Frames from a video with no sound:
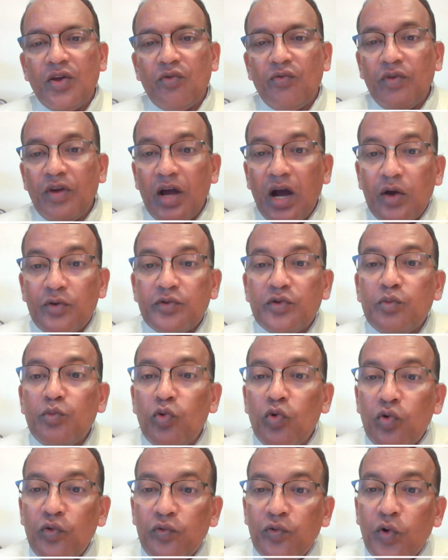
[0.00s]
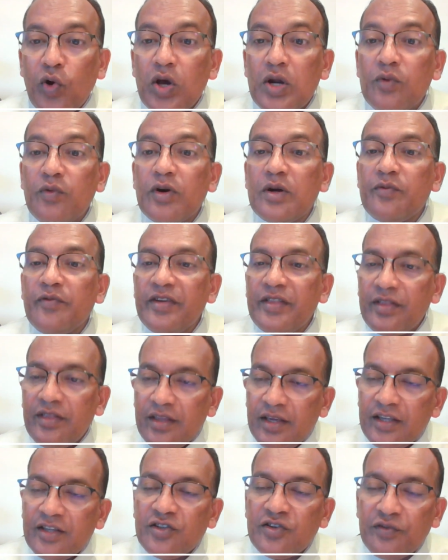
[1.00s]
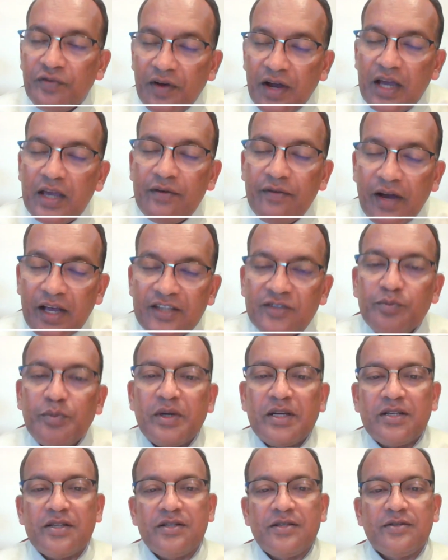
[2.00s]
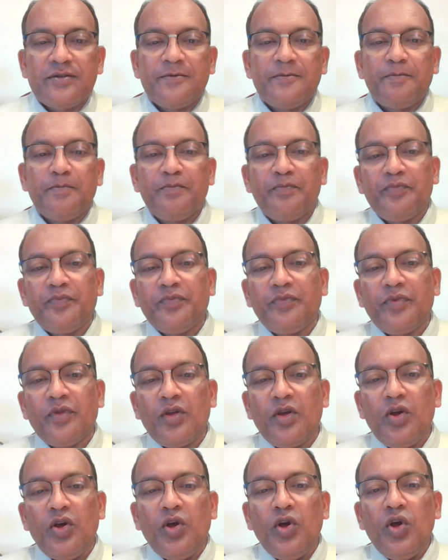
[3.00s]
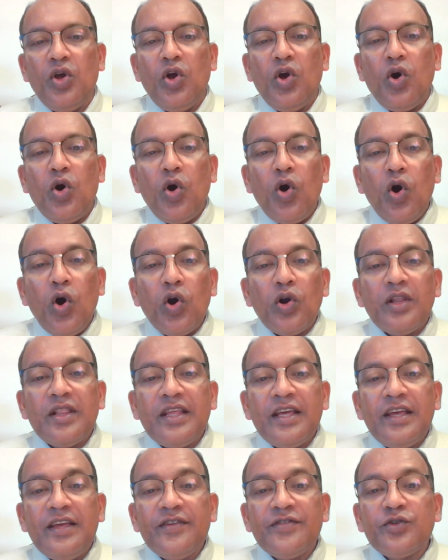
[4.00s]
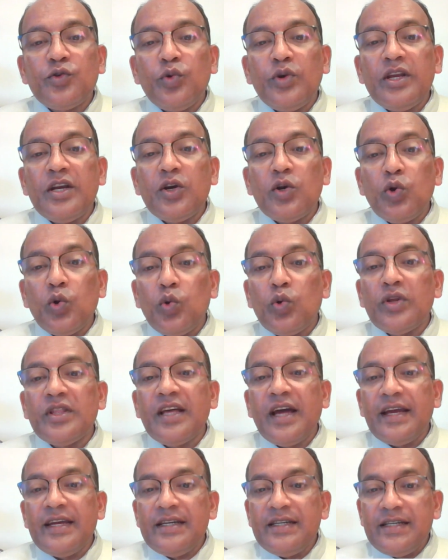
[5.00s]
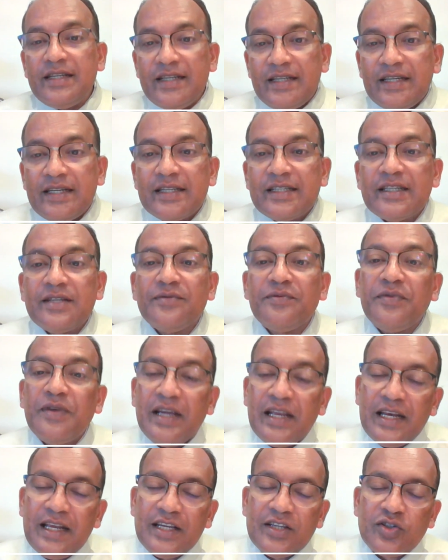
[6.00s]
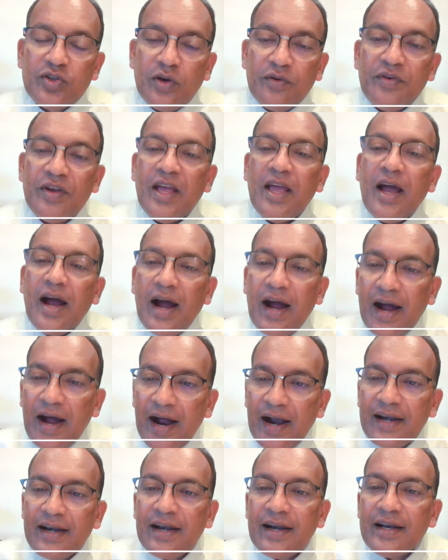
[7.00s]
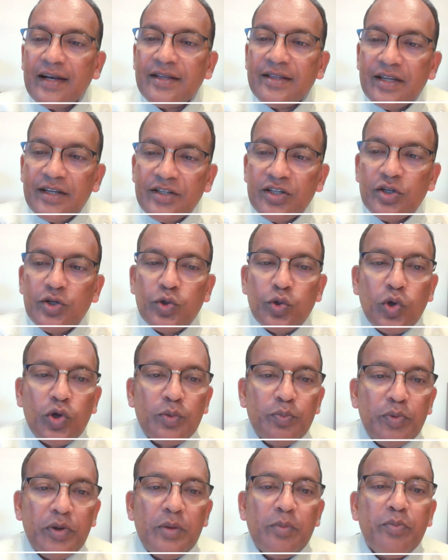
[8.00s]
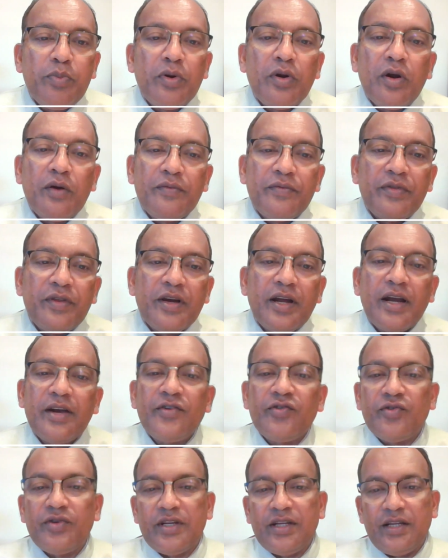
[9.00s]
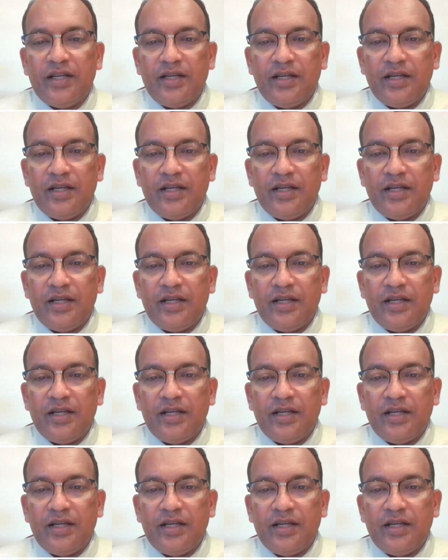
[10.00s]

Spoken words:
We have to move forward with these 5 aspects. All these should include the ideas and feelings of 130 crore people of the country,